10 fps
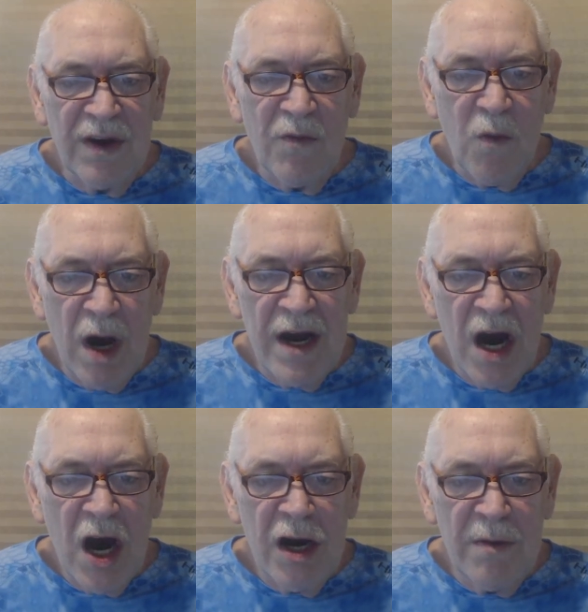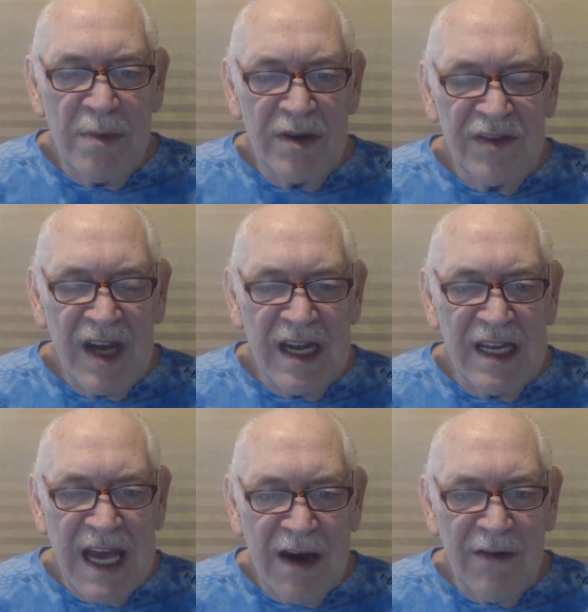
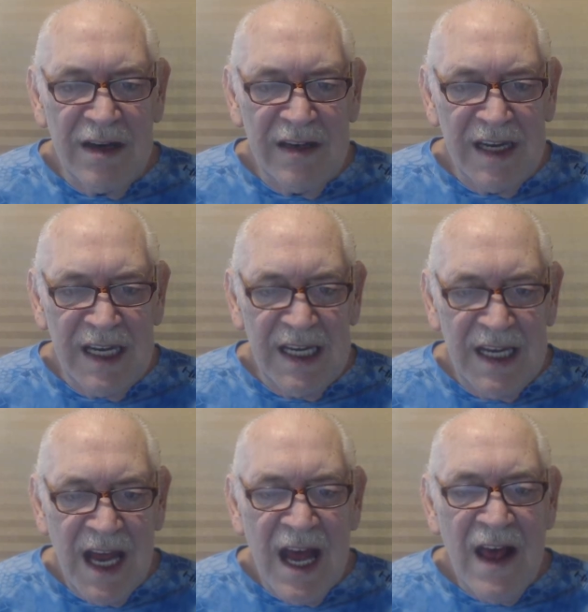100% guarantee